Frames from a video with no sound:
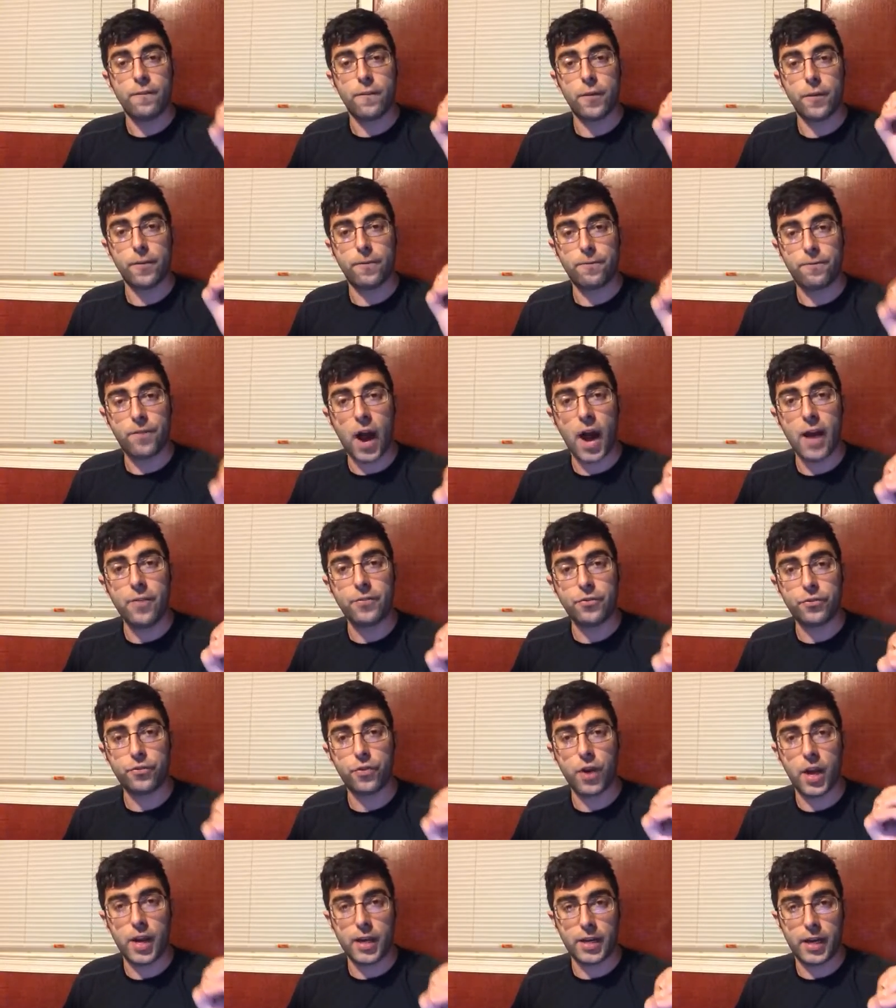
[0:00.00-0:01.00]
For five
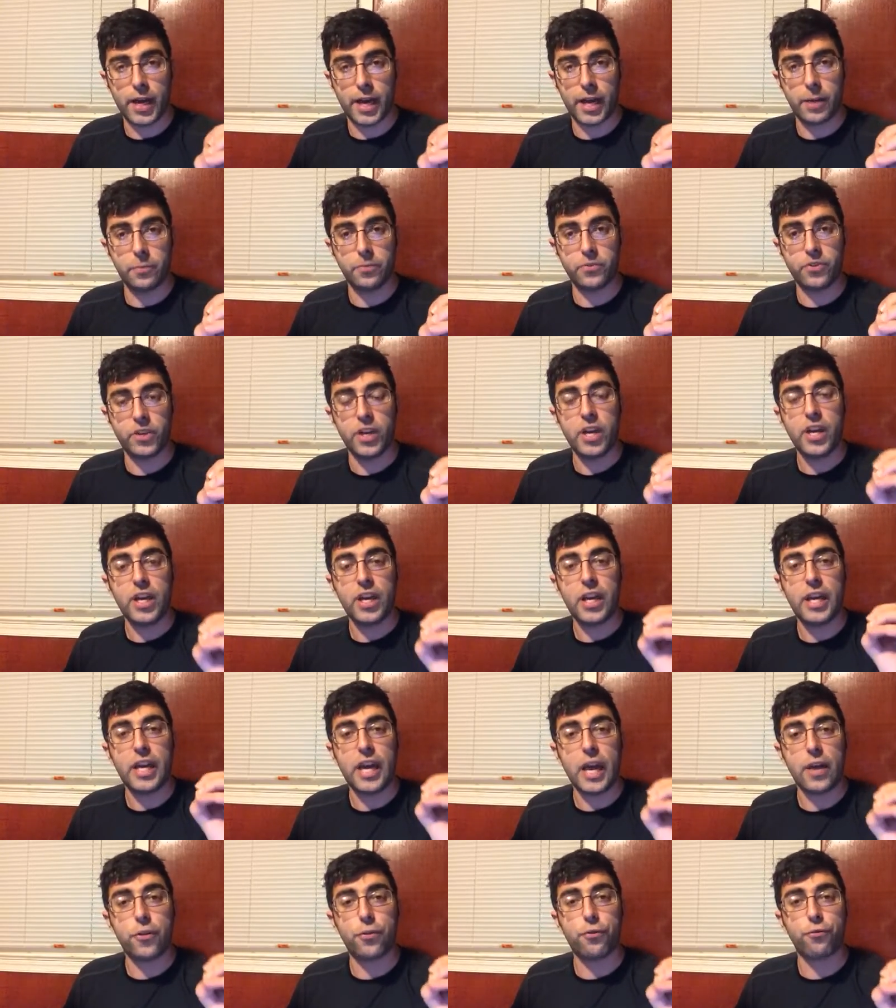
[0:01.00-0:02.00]
straight games,
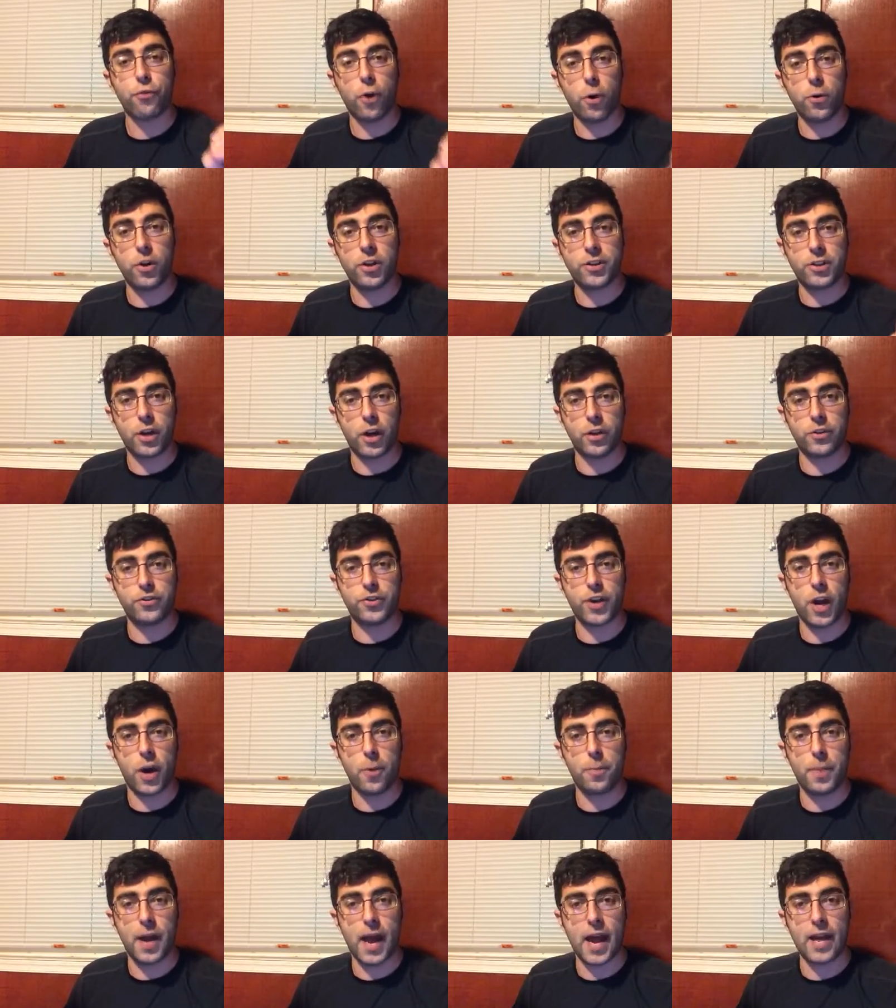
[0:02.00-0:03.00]
he had thrown a
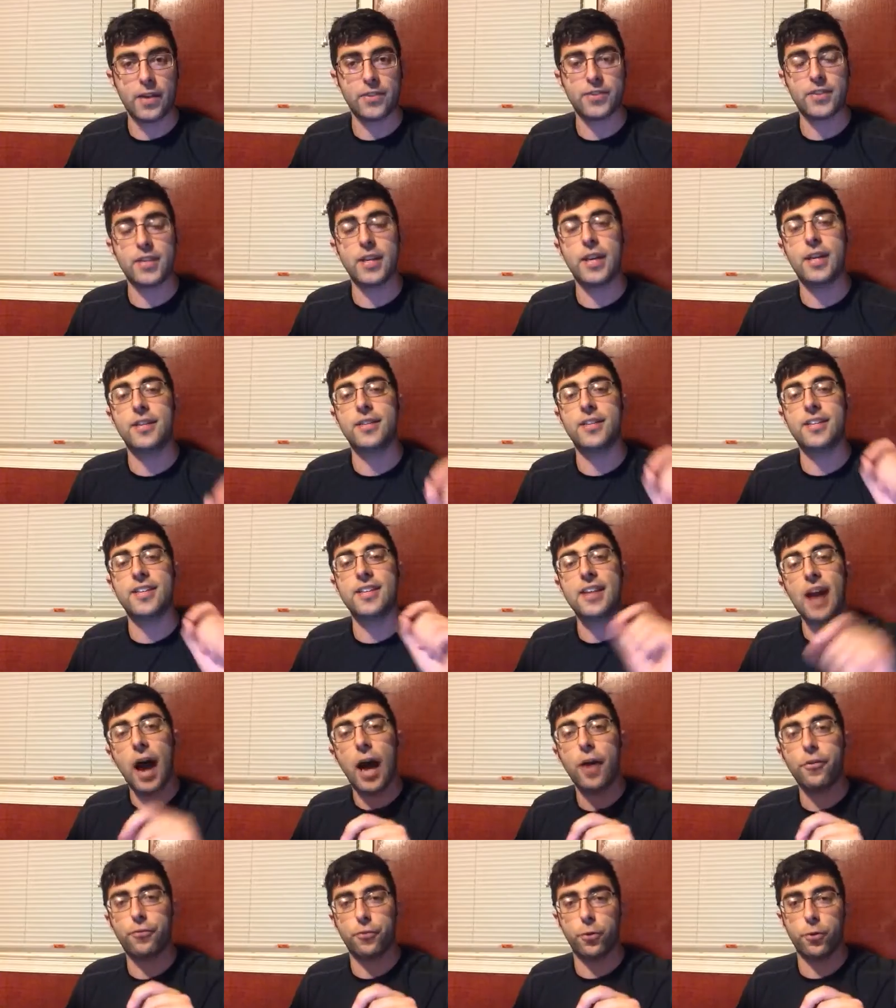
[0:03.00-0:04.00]
touchdown pass and did
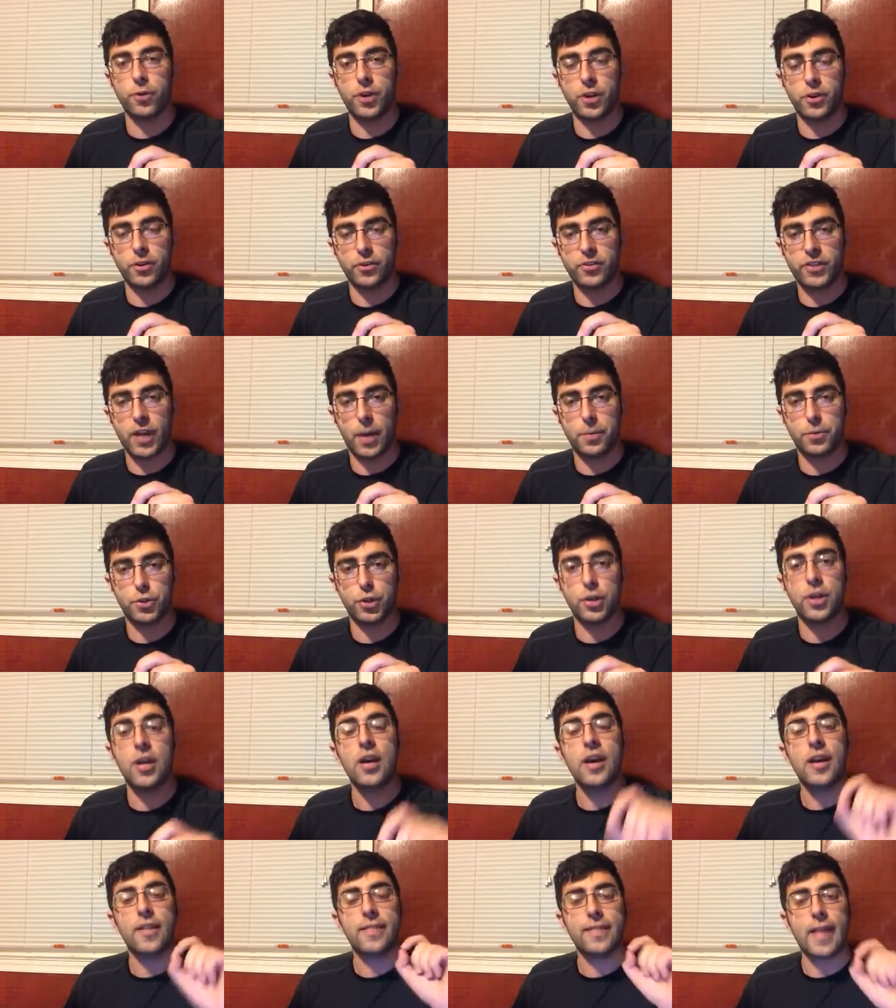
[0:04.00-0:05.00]
not throw an
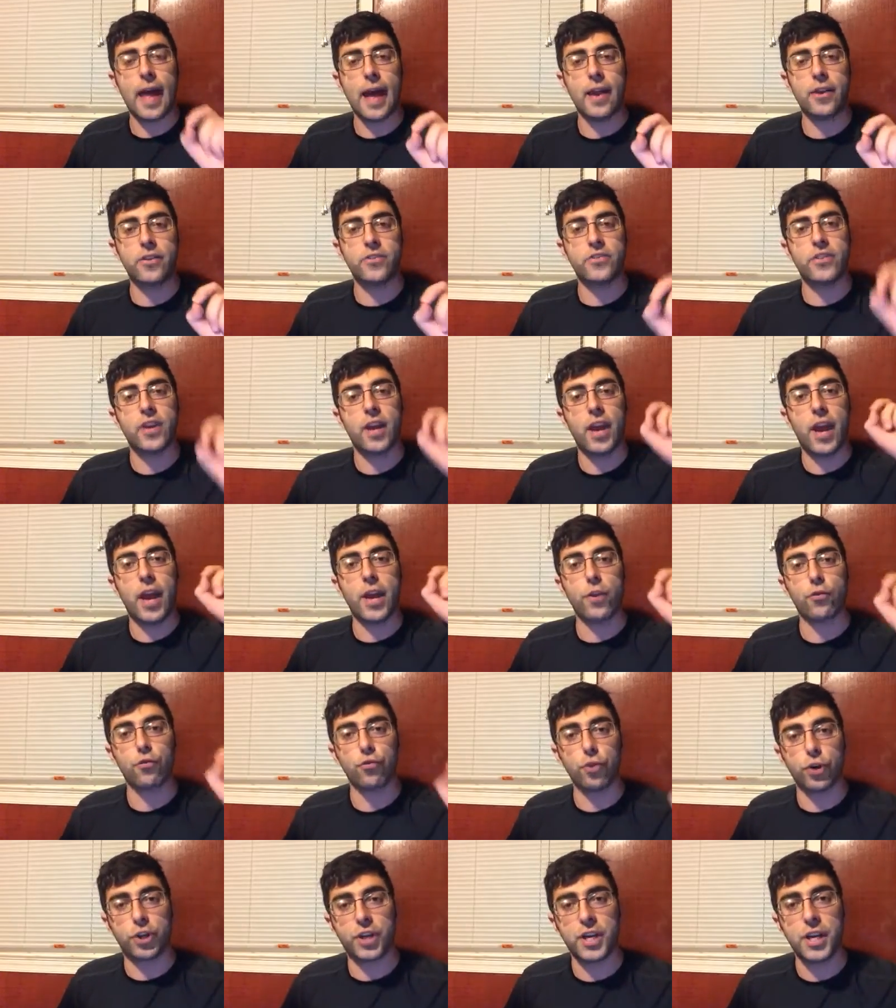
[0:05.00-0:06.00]
interception that is a
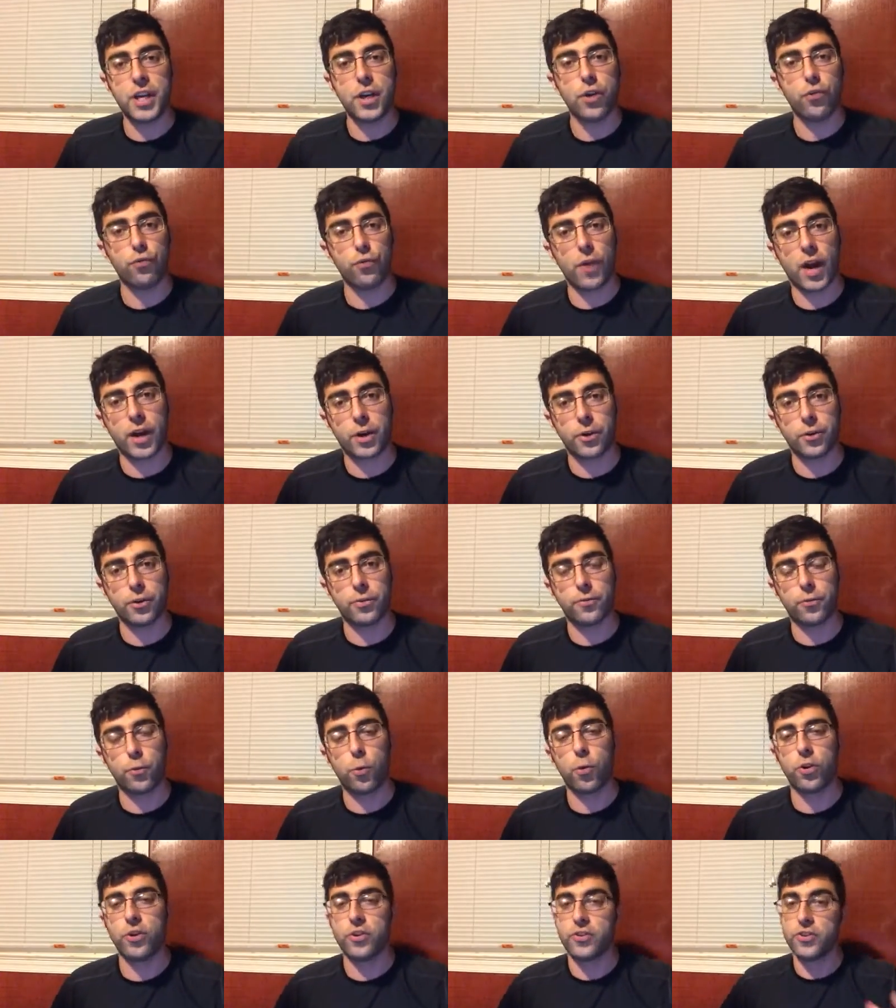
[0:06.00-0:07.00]
rookie record.
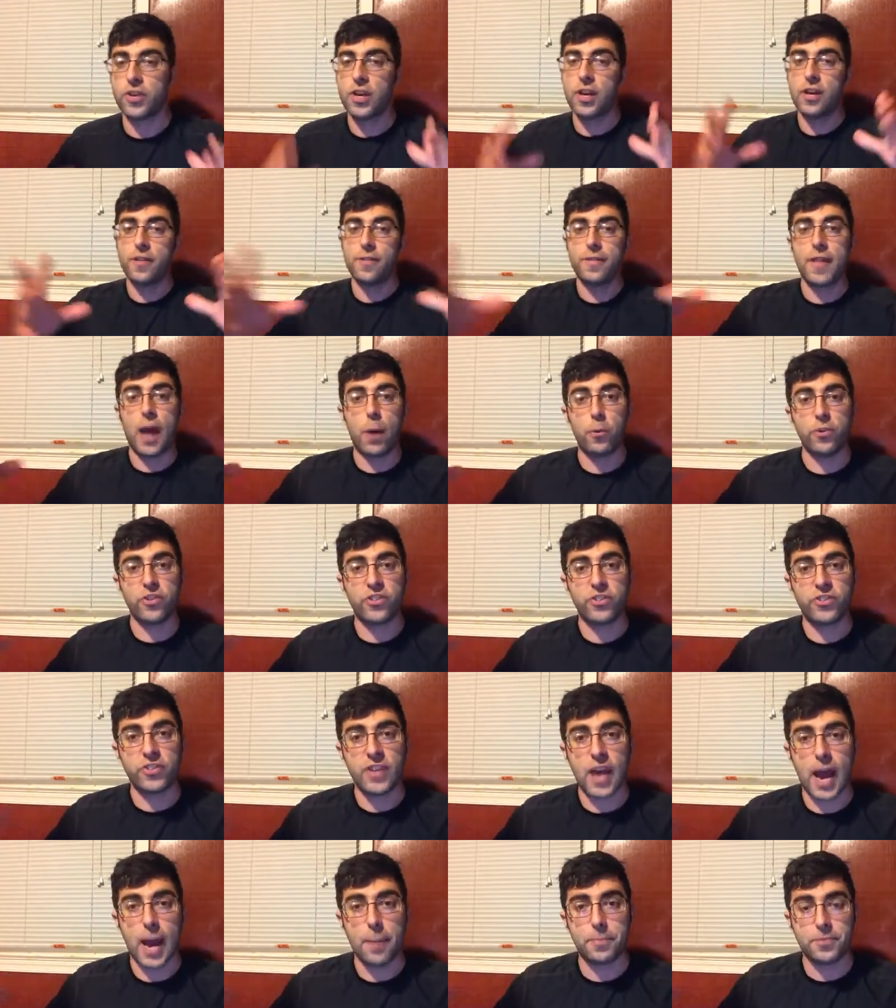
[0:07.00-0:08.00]
Of course, that was
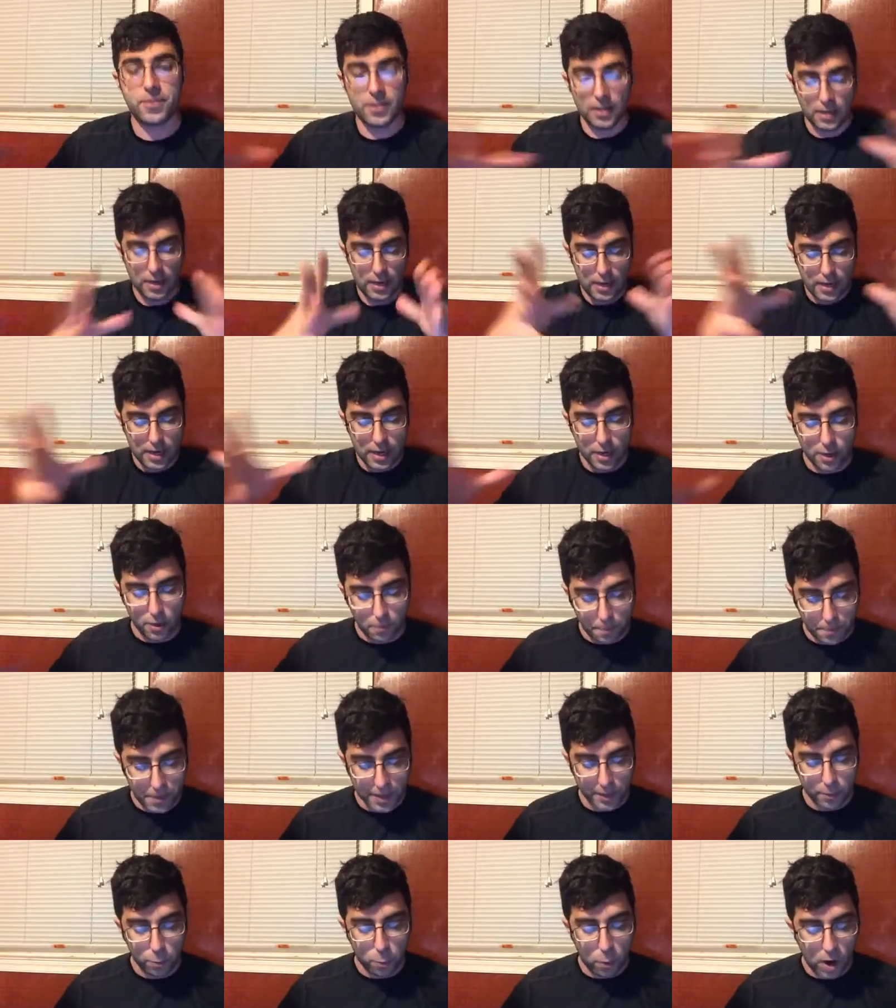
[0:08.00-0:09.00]
snapped in a
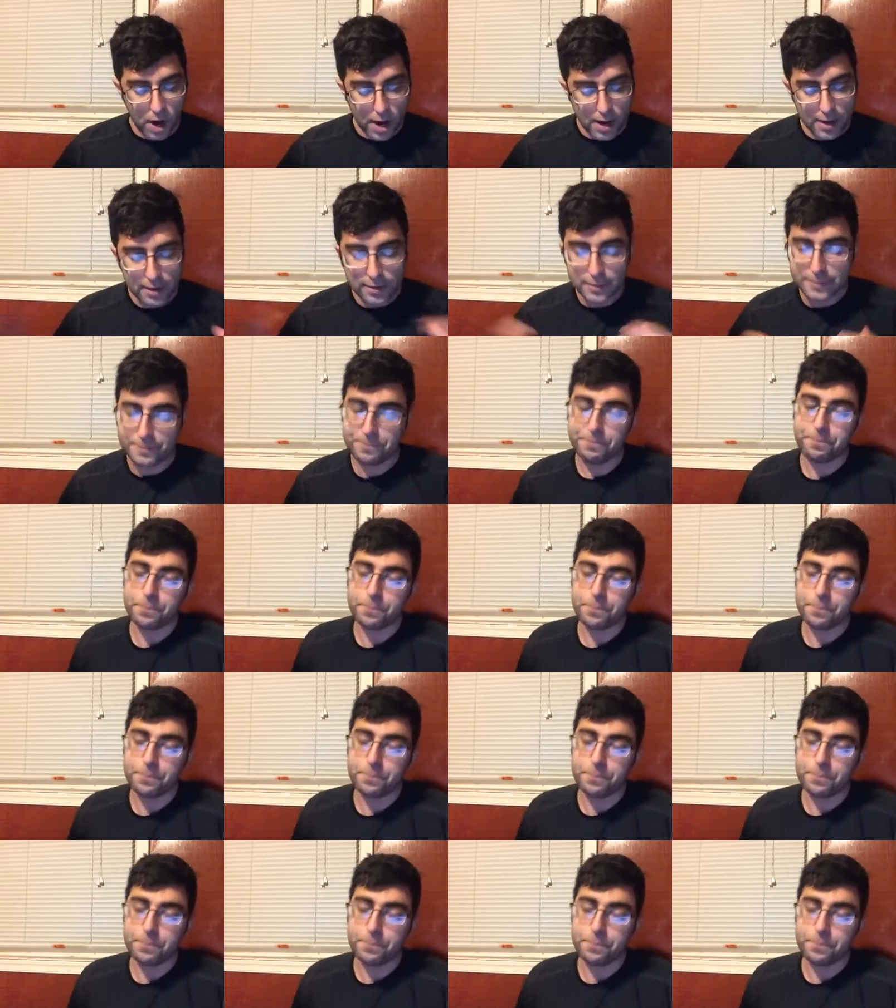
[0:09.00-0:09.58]
big way.